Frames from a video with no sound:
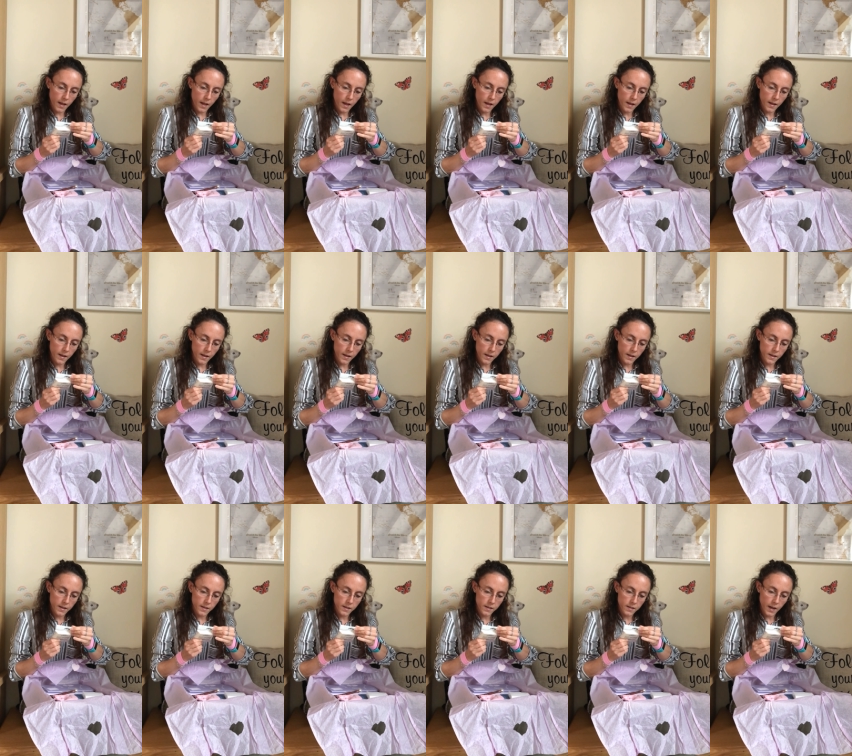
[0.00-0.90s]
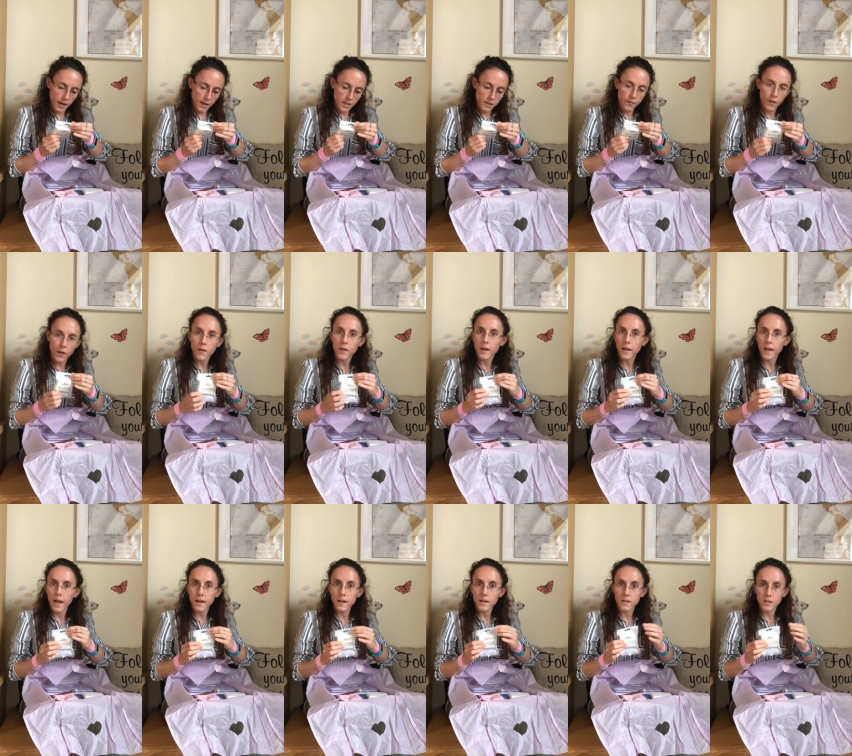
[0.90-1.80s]
and
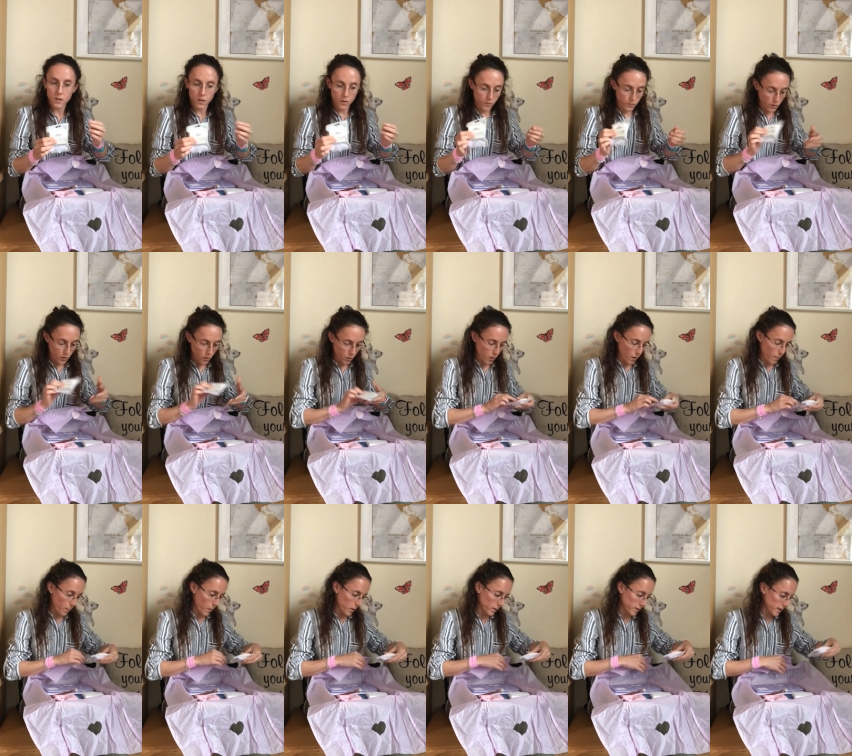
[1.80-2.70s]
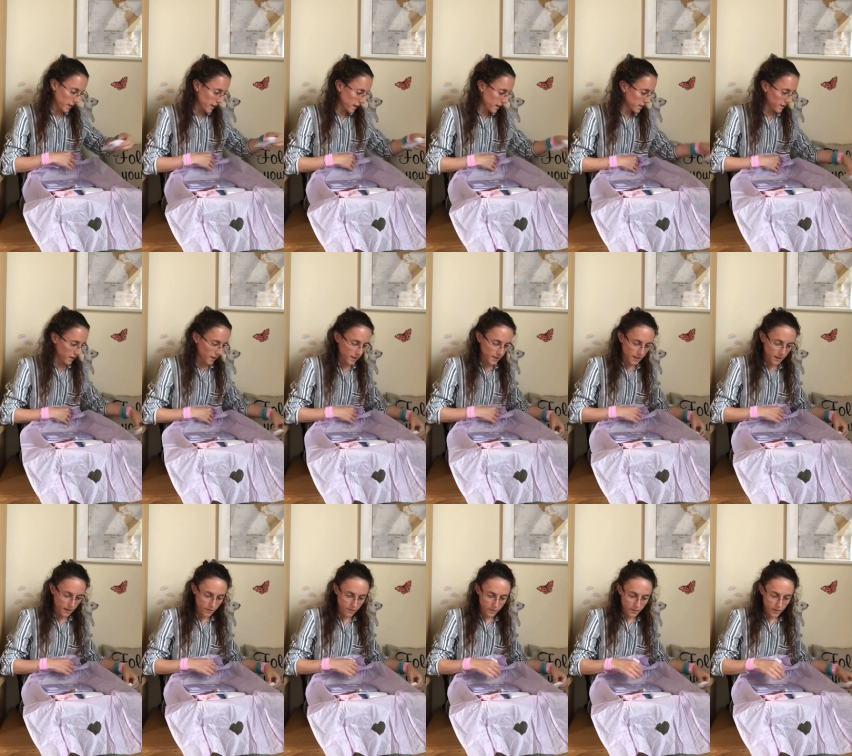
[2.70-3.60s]
exfoliate of your body, so that's
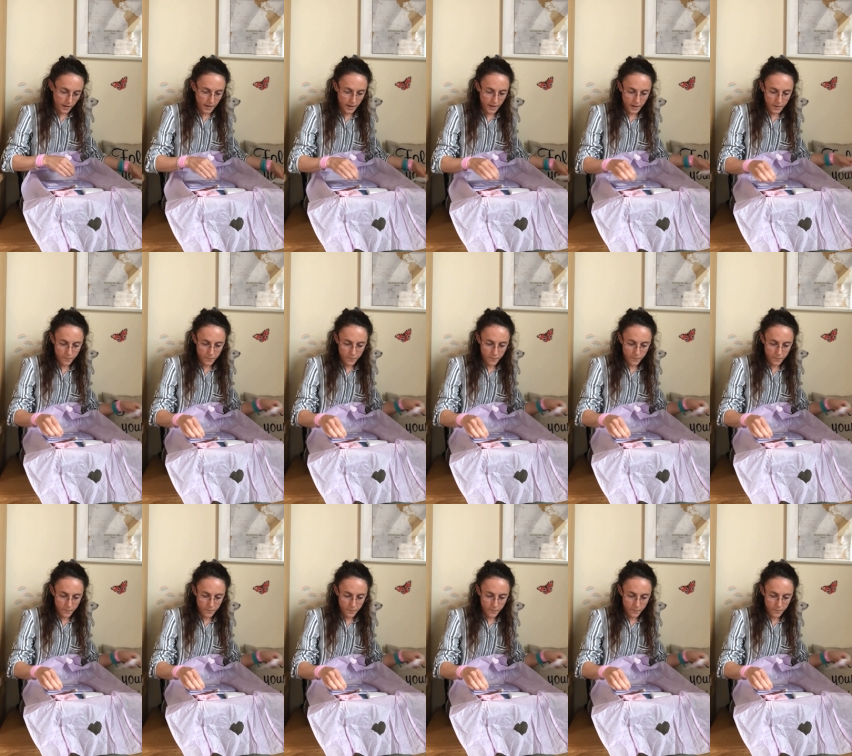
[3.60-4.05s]
lovely.